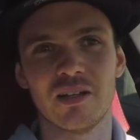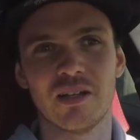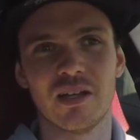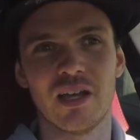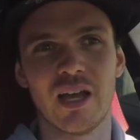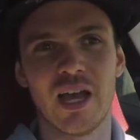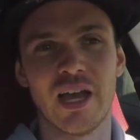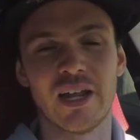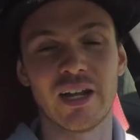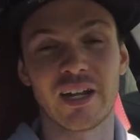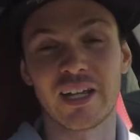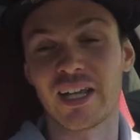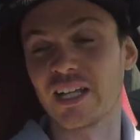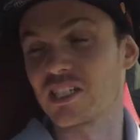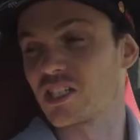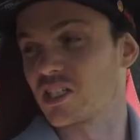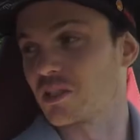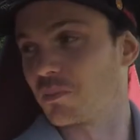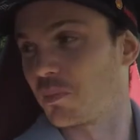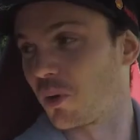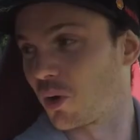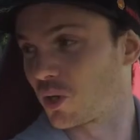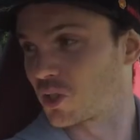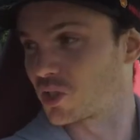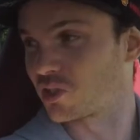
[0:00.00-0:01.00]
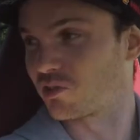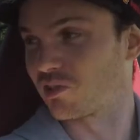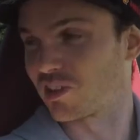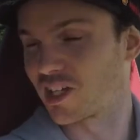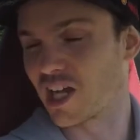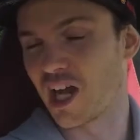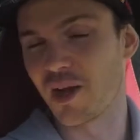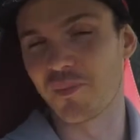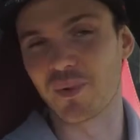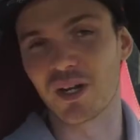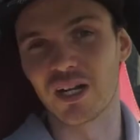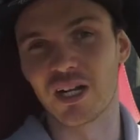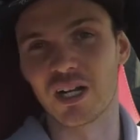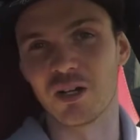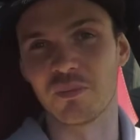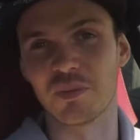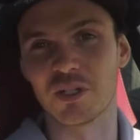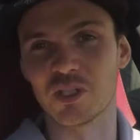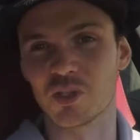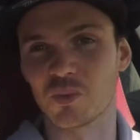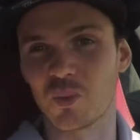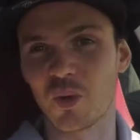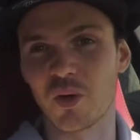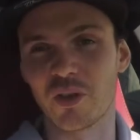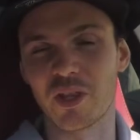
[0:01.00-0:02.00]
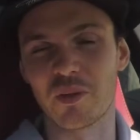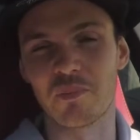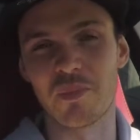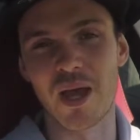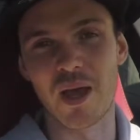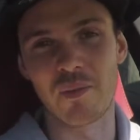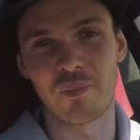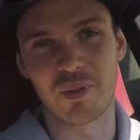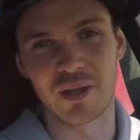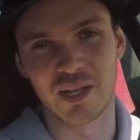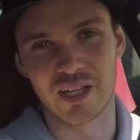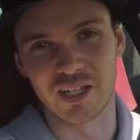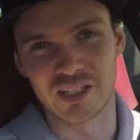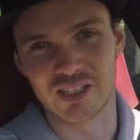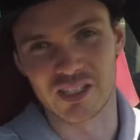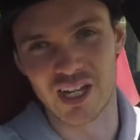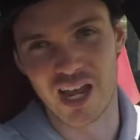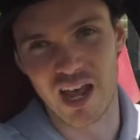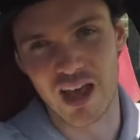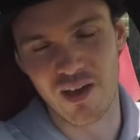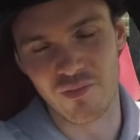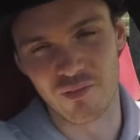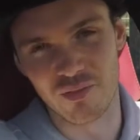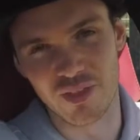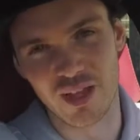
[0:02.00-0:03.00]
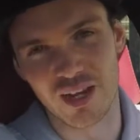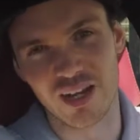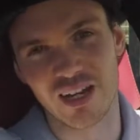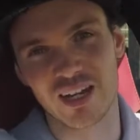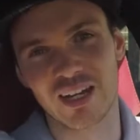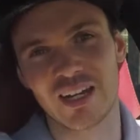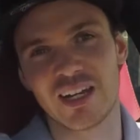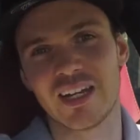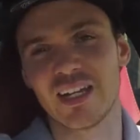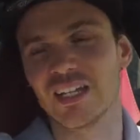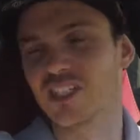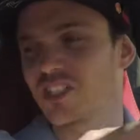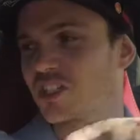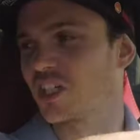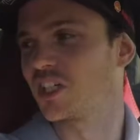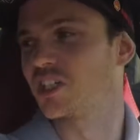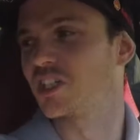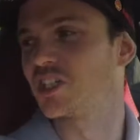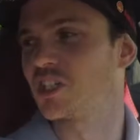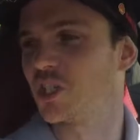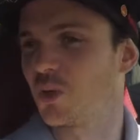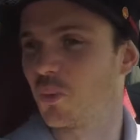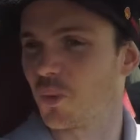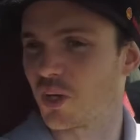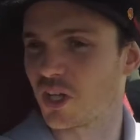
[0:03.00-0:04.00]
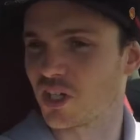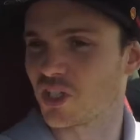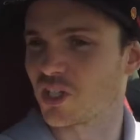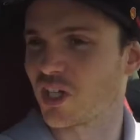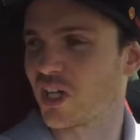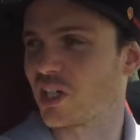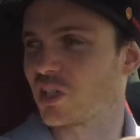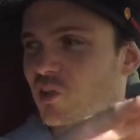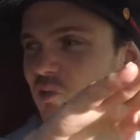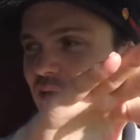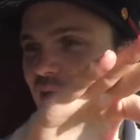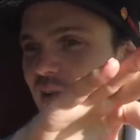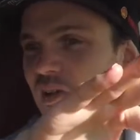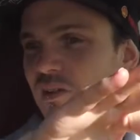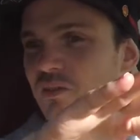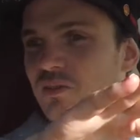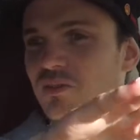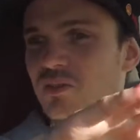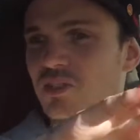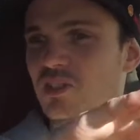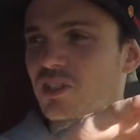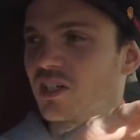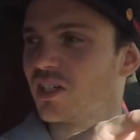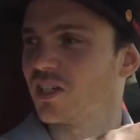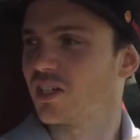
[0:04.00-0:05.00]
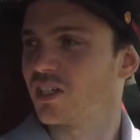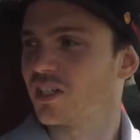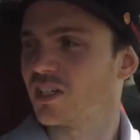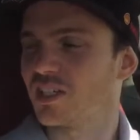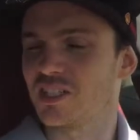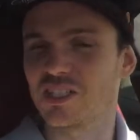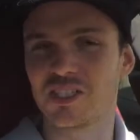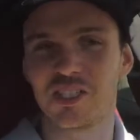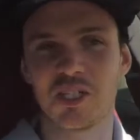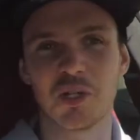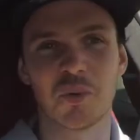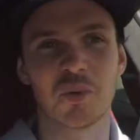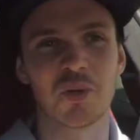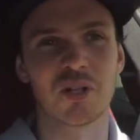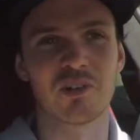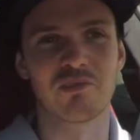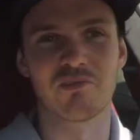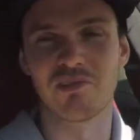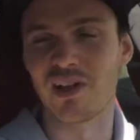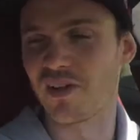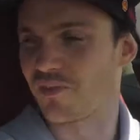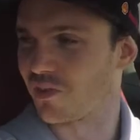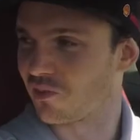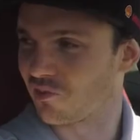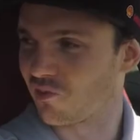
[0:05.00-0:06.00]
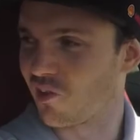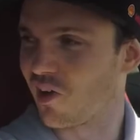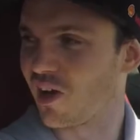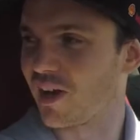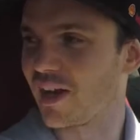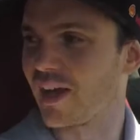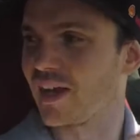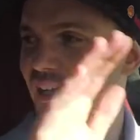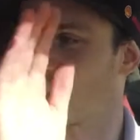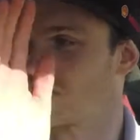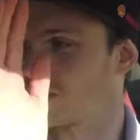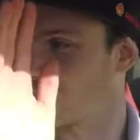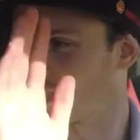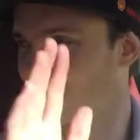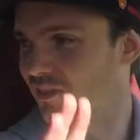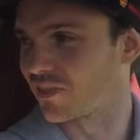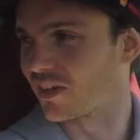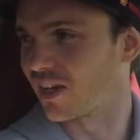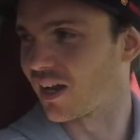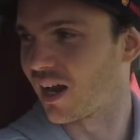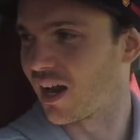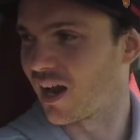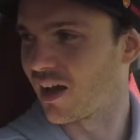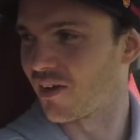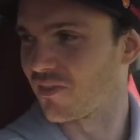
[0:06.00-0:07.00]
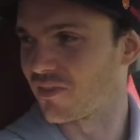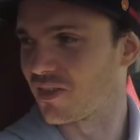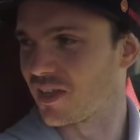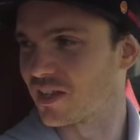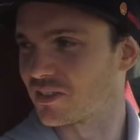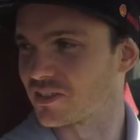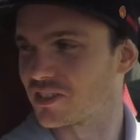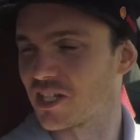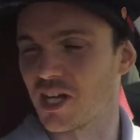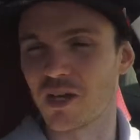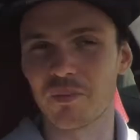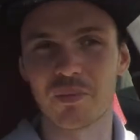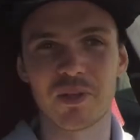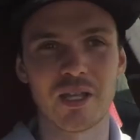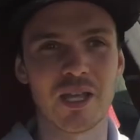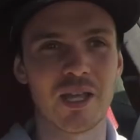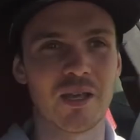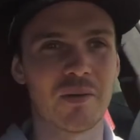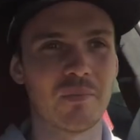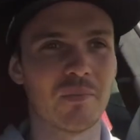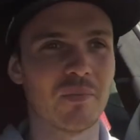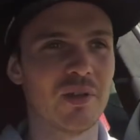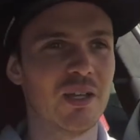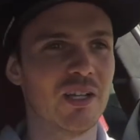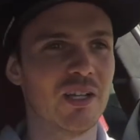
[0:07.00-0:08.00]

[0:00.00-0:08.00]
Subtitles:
and I guess the Boxster and Cayman a little bit as well, they're mapping it to have that linear. So you still want to chase revs. You still want to rev it right out to 7,500 RPM.